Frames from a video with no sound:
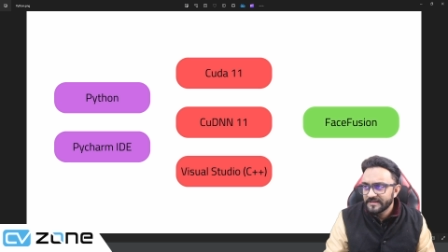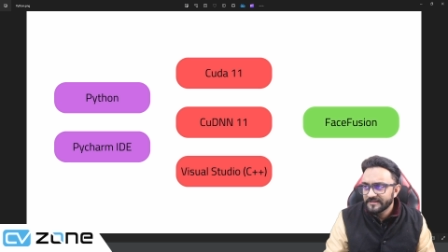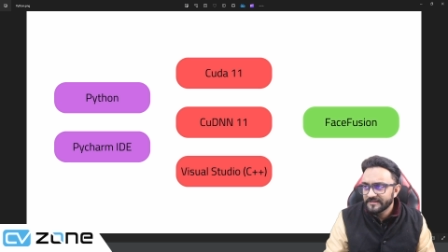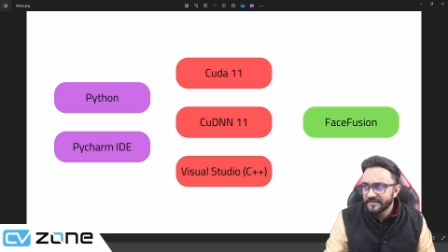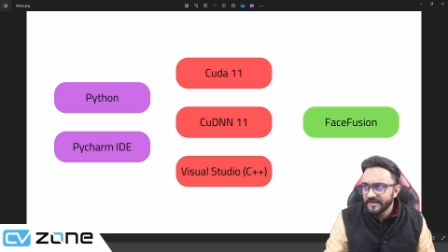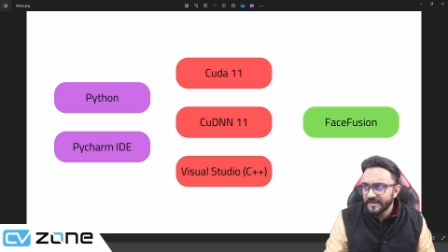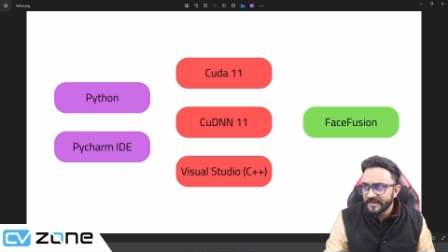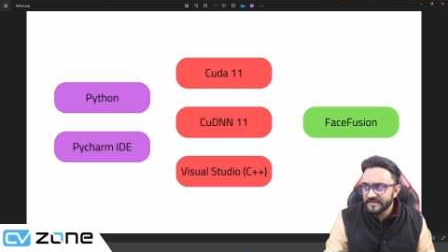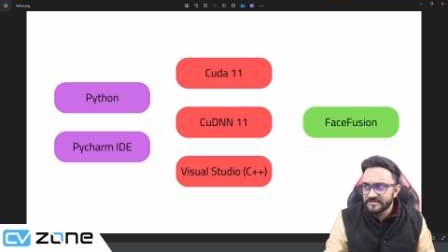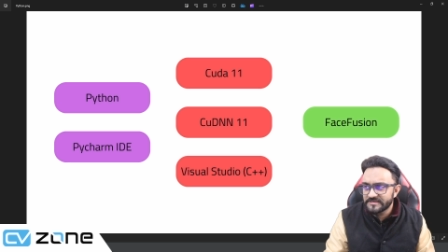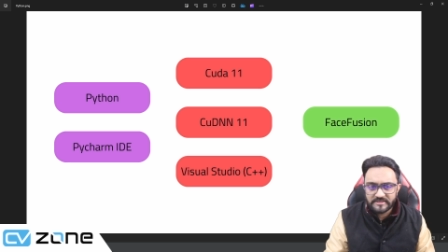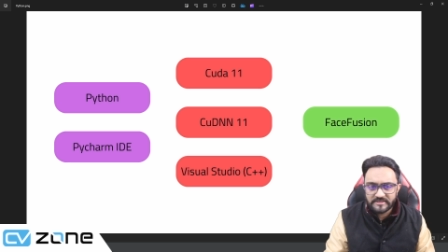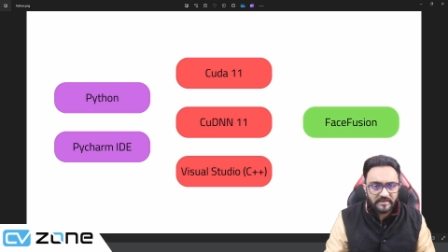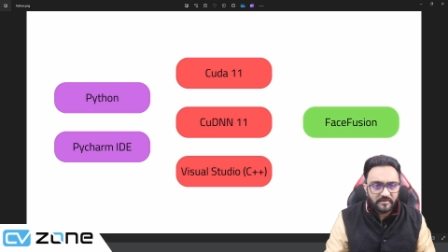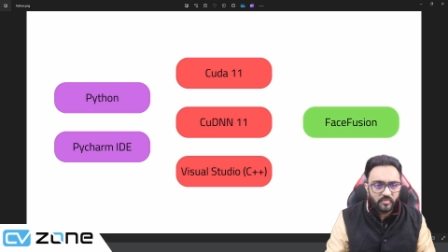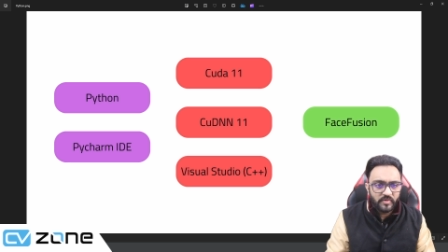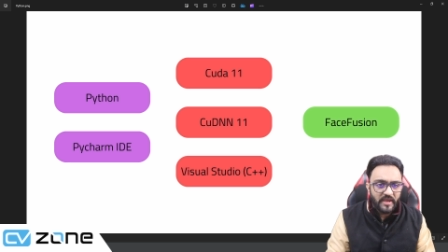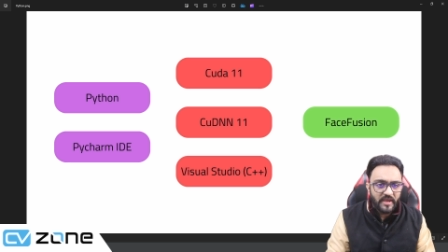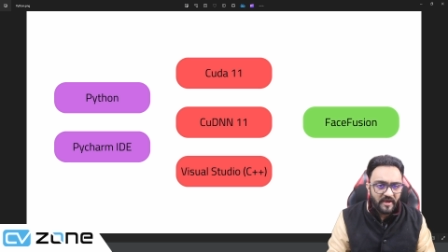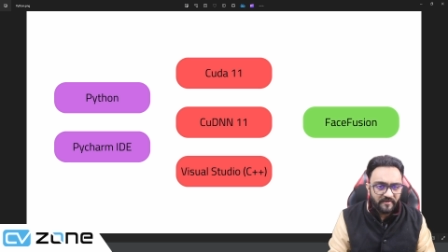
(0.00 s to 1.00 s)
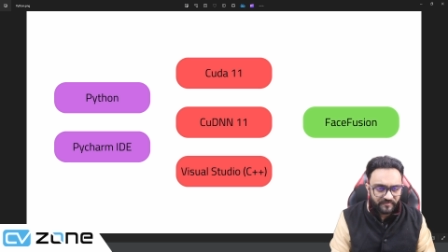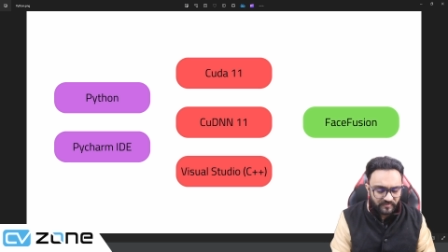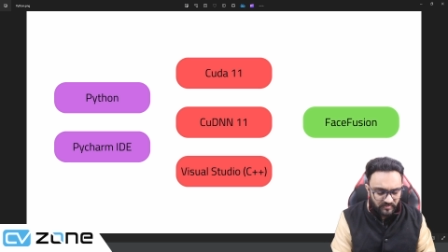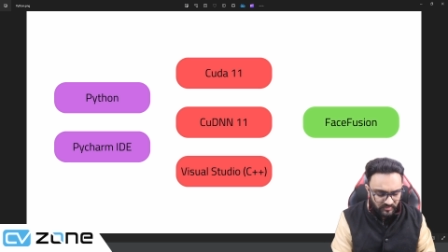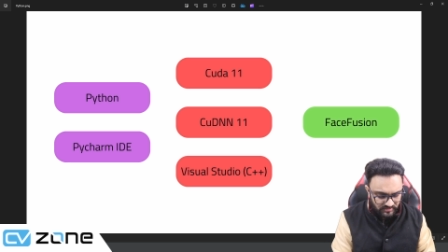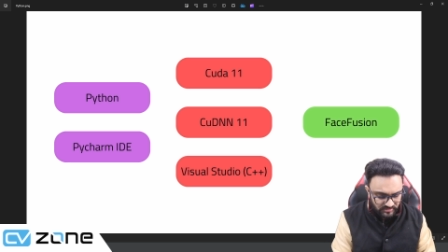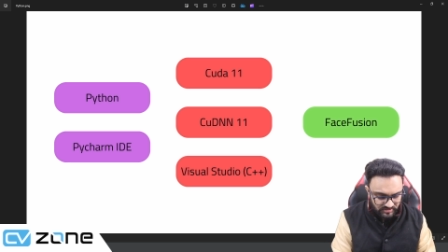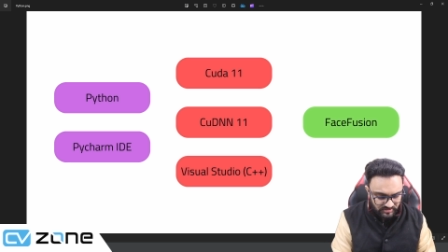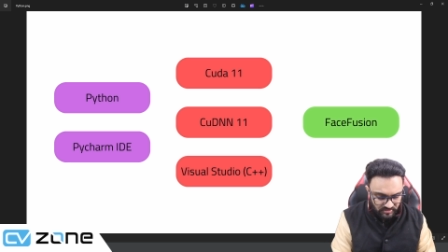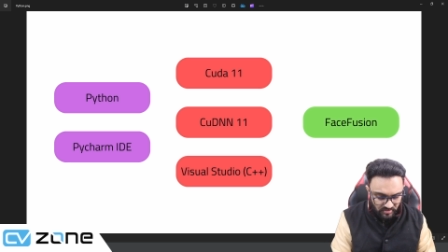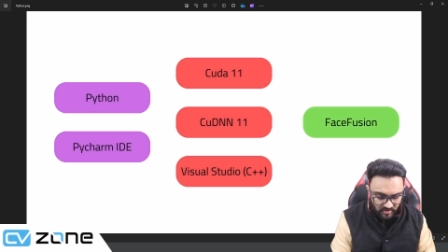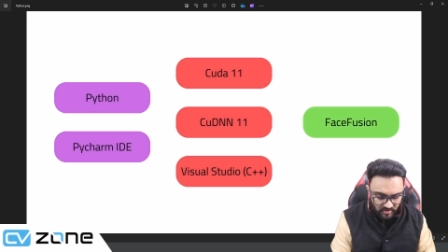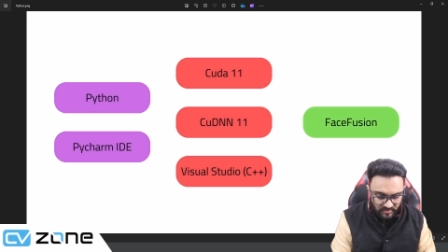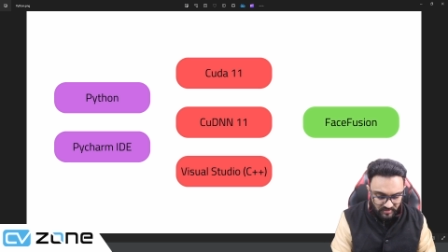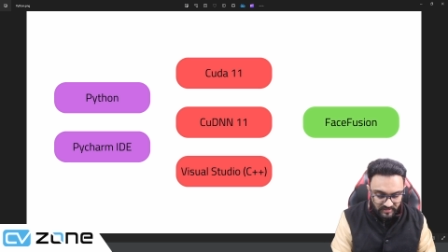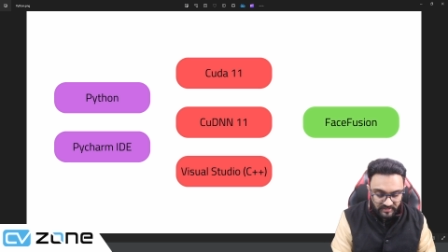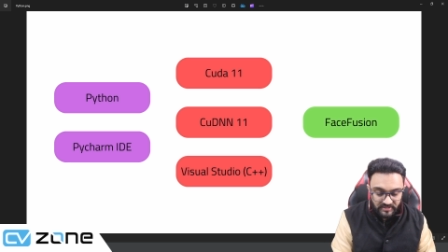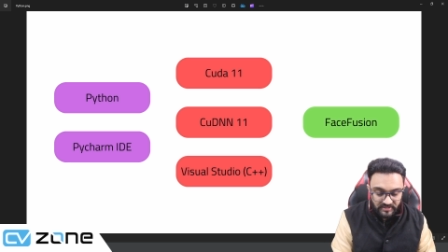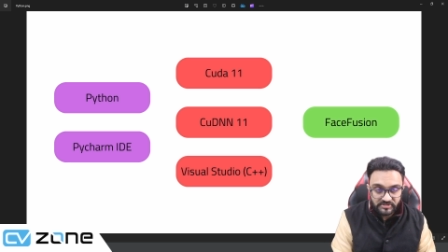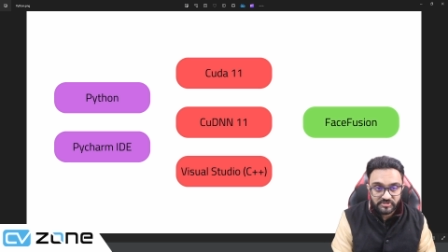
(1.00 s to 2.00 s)
the next thing we have to install
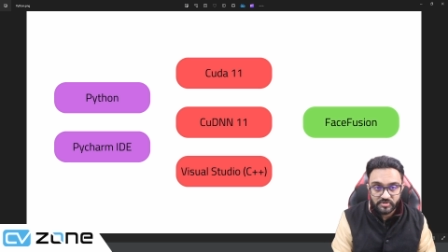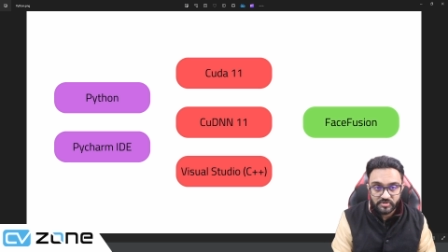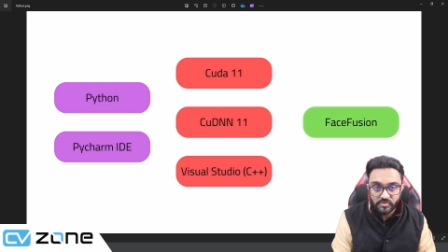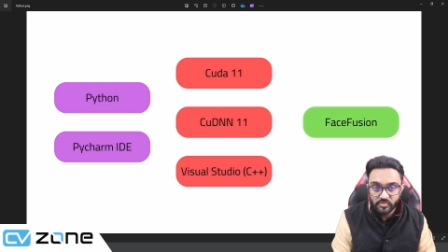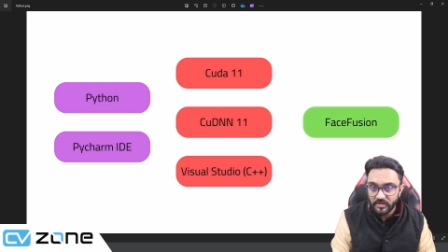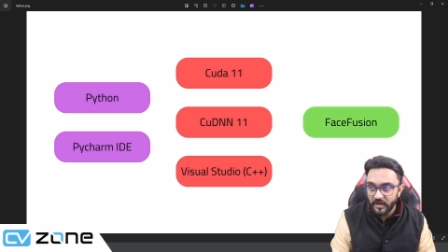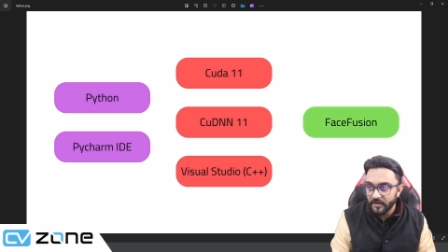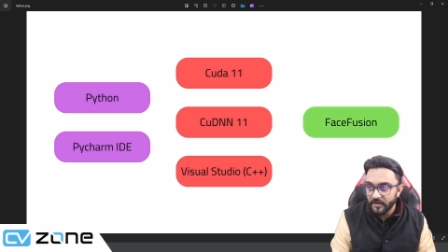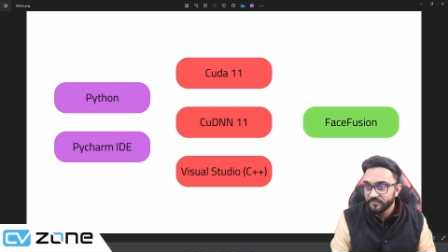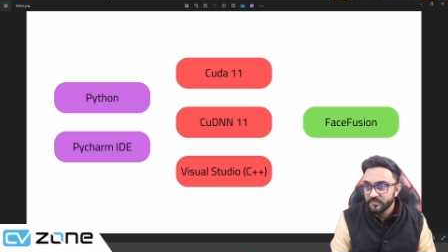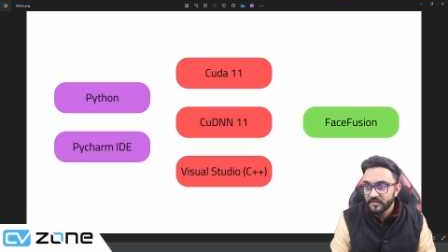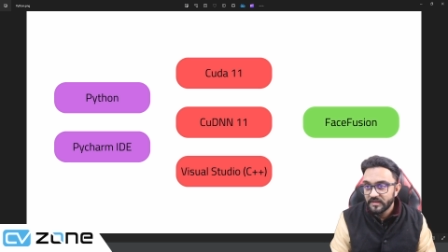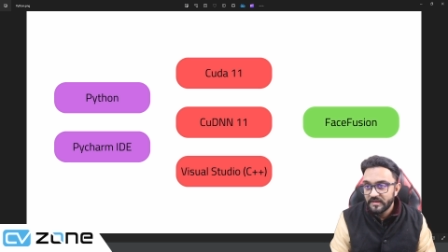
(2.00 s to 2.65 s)
is CUDA.